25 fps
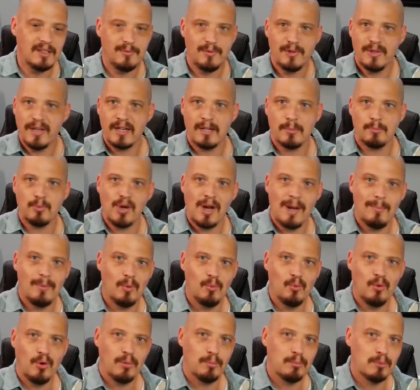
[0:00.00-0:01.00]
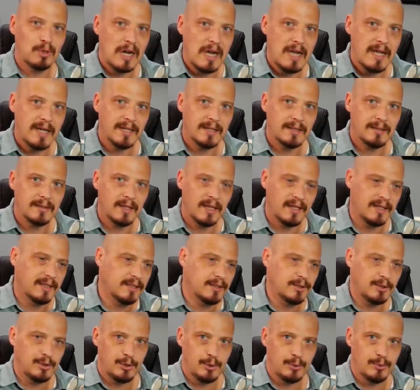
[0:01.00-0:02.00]
if you got a problem with Bryan and
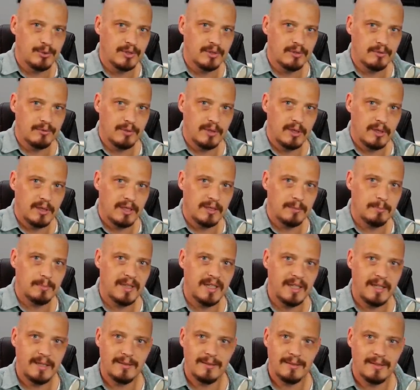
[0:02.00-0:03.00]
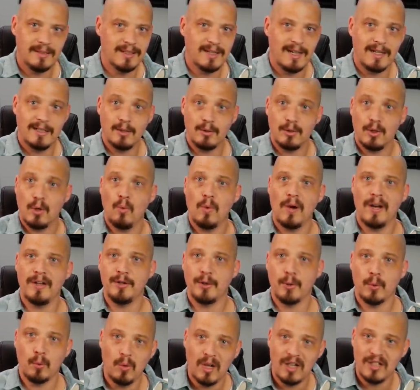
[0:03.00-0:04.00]
his use of clickbait, then I don't know why
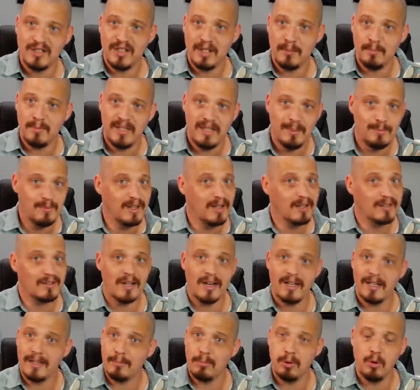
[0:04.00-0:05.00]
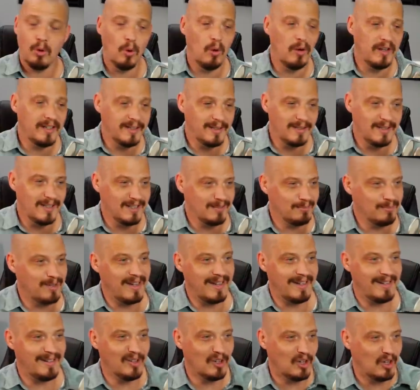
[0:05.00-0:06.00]
you're watching me, because I employ
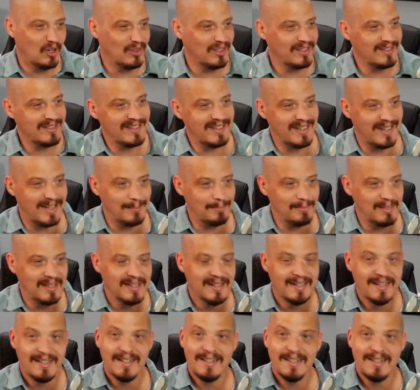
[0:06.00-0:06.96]
clickbait all the time.